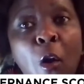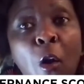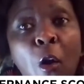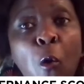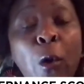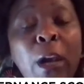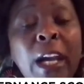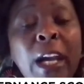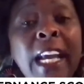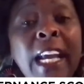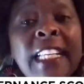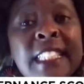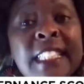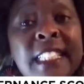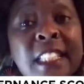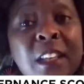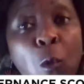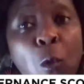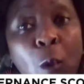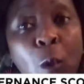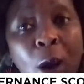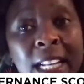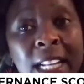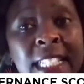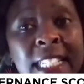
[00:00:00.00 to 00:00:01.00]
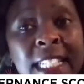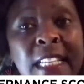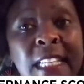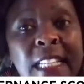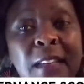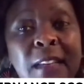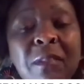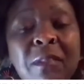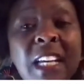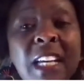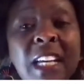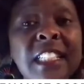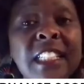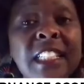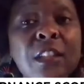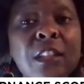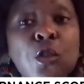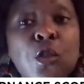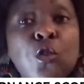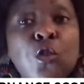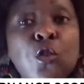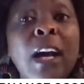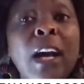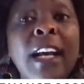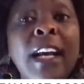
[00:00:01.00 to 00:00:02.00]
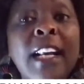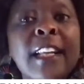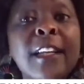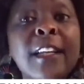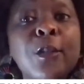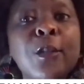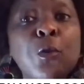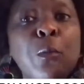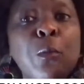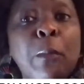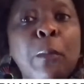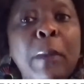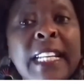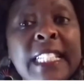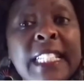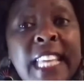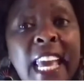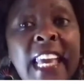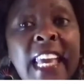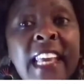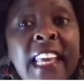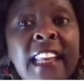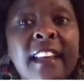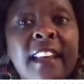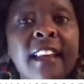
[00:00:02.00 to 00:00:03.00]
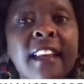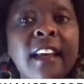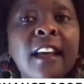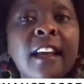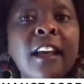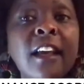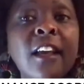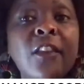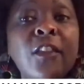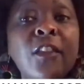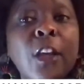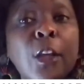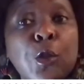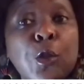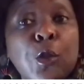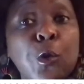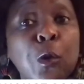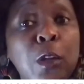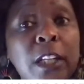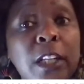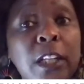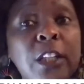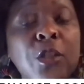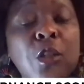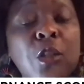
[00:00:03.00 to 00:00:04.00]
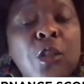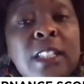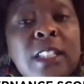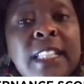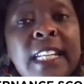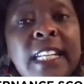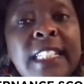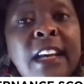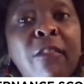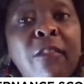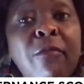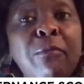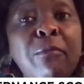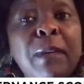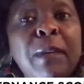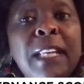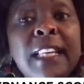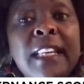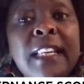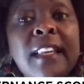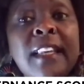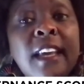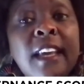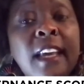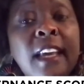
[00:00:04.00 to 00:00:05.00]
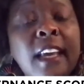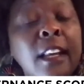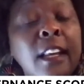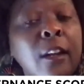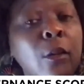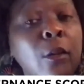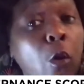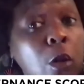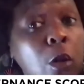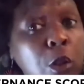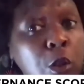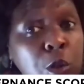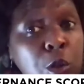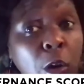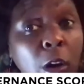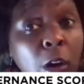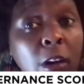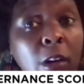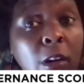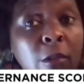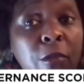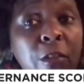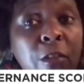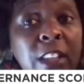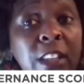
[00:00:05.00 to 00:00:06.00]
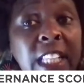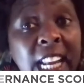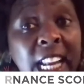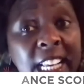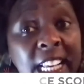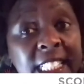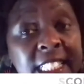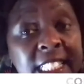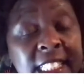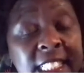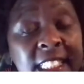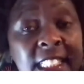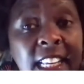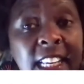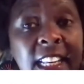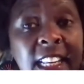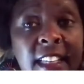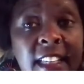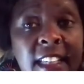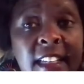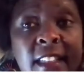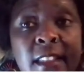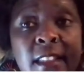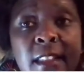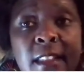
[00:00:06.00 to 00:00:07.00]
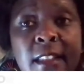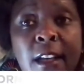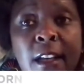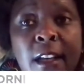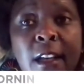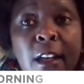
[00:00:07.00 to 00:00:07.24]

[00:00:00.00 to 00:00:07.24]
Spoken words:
We can see one team that is struggling to maintain the two regions that have been in control for the last 10 years.